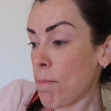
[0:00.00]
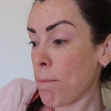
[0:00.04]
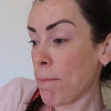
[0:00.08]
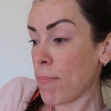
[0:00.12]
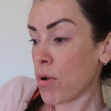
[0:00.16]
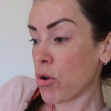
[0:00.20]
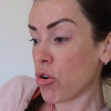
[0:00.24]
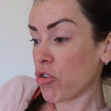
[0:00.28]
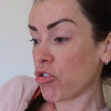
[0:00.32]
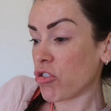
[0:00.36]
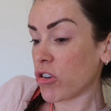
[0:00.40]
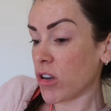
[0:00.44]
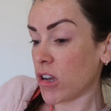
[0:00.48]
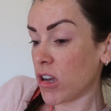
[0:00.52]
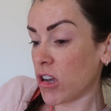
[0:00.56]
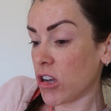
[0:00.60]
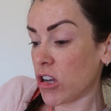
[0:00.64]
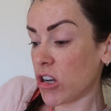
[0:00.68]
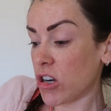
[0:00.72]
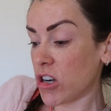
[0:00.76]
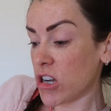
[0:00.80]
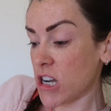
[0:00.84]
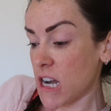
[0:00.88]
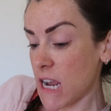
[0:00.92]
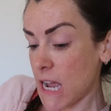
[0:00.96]
But
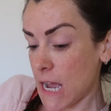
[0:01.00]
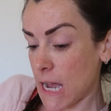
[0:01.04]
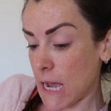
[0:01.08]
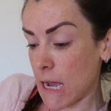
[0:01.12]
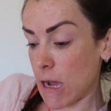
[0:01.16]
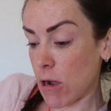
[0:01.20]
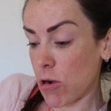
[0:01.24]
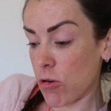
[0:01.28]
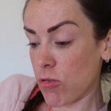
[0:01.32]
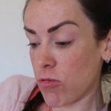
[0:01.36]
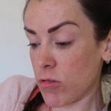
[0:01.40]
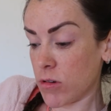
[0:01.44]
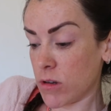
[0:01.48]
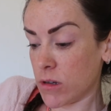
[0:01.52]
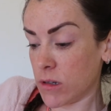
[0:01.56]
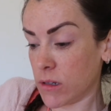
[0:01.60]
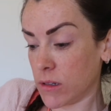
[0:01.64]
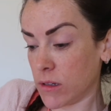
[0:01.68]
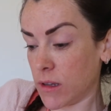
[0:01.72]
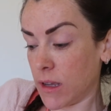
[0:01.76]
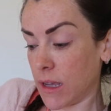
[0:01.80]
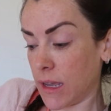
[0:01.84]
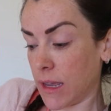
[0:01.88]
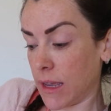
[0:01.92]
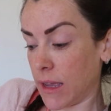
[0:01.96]
now,
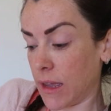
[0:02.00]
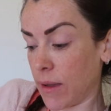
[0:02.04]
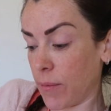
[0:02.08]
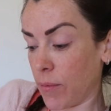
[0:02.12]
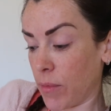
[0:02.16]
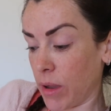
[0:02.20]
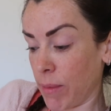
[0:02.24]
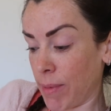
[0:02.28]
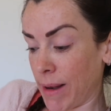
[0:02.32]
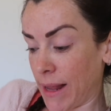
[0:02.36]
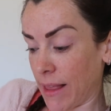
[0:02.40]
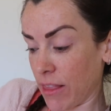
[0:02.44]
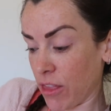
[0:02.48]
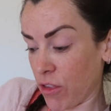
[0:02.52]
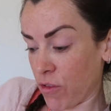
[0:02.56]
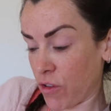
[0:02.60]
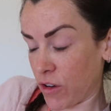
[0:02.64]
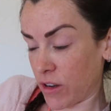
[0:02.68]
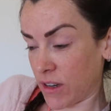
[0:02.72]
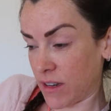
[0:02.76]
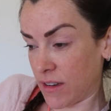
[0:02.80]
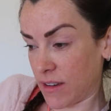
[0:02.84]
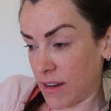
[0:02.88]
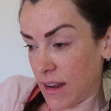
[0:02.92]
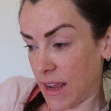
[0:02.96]
my plans for
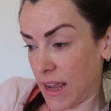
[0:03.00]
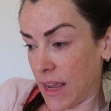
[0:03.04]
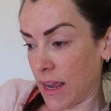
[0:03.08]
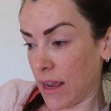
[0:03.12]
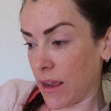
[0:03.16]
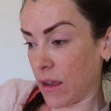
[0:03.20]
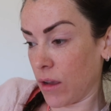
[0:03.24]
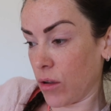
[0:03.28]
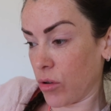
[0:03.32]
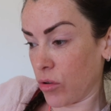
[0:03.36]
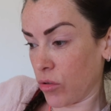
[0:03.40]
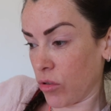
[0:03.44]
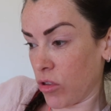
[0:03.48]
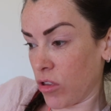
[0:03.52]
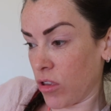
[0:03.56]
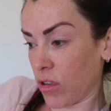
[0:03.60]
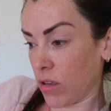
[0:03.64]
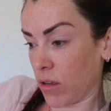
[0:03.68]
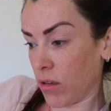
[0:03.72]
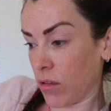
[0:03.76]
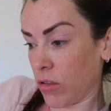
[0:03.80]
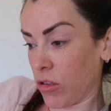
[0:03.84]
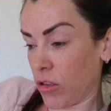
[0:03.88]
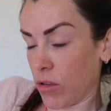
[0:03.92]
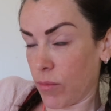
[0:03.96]
today, I'm going
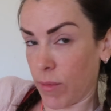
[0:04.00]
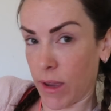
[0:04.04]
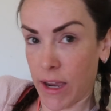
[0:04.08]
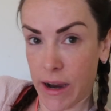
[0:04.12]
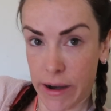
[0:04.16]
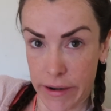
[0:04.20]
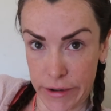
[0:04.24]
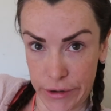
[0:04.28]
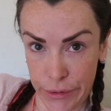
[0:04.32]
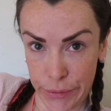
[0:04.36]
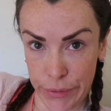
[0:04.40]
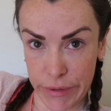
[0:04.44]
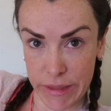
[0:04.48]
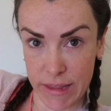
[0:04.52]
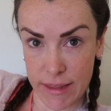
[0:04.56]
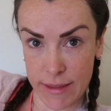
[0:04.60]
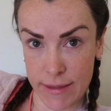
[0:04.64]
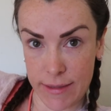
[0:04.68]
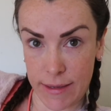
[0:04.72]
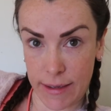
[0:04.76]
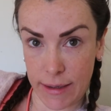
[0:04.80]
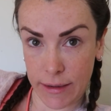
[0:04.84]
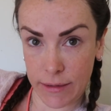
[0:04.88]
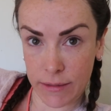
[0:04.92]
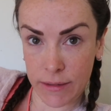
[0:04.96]
to do my cardio as I
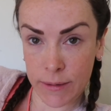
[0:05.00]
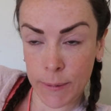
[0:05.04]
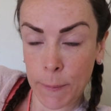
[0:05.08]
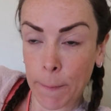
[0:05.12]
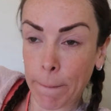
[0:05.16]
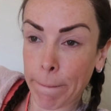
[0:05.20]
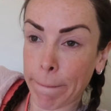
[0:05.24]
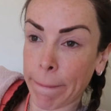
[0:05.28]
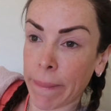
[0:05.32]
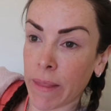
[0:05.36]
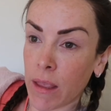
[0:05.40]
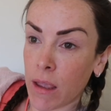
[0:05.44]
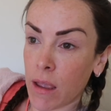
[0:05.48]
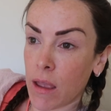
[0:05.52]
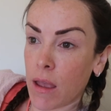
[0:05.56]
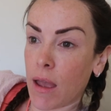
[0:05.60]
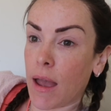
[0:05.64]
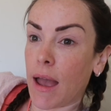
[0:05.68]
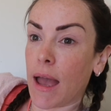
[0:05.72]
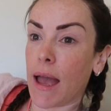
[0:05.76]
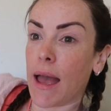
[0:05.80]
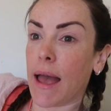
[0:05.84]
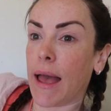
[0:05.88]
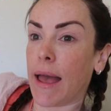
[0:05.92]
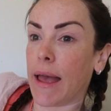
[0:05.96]
said,
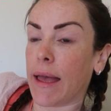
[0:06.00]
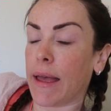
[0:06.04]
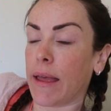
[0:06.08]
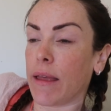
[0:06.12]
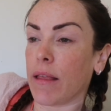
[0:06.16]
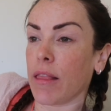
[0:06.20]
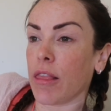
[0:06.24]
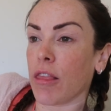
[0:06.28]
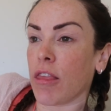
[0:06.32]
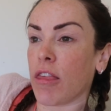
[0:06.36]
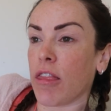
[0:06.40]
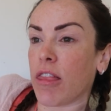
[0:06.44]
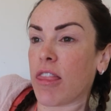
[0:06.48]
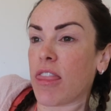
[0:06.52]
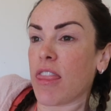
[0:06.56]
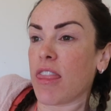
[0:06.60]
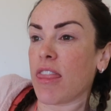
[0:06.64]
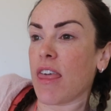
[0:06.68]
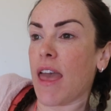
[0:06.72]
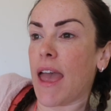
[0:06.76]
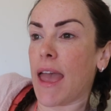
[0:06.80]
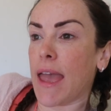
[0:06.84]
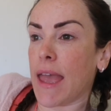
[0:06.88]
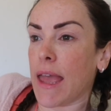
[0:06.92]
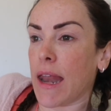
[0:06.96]
and
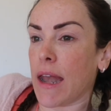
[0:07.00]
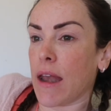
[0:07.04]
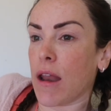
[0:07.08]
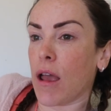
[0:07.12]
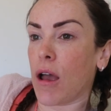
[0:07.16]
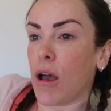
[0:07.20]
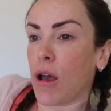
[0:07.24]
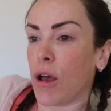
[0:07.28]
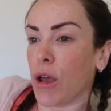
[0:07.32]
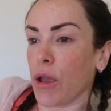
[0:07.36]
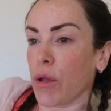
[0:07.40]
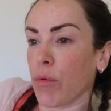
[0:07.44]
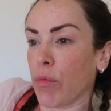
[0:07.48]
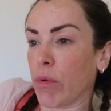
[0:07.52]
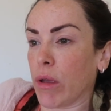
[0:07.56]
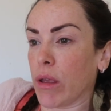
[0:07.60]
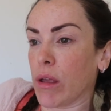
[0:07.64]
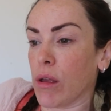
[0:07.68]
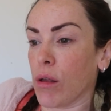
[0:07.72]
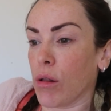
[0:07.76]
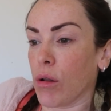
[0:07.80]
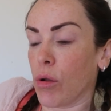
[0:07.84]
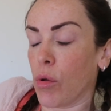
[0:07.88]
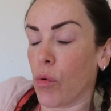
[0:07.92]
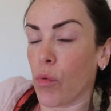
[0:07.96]
then I
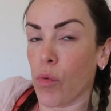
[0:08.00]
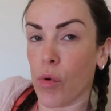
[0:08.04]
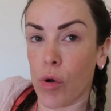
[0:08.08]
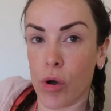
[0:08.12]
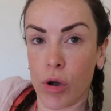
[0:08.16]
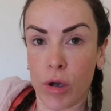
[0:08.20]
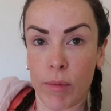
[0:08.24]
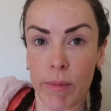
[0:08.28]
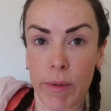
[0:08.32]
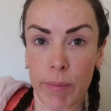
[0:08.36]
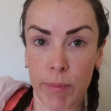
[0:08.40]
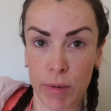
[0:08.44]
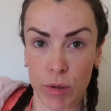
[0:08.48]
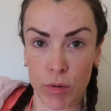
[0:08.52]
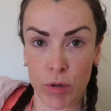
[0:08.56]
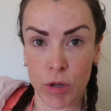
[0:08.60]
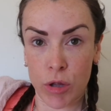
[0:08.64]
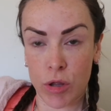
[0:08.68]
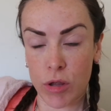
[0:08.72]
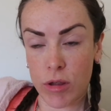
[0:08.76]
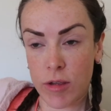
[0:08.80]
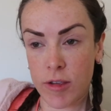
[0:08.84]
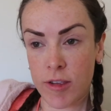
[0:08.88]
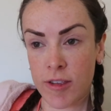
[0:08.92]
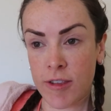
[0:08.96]
will walk my
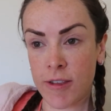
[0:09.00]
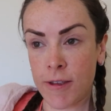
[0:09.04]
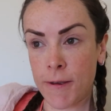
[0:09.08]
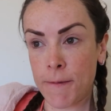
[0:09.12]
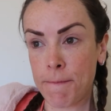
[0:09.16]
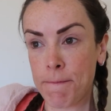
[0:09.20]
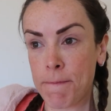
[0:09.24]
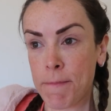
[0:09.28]
pooches.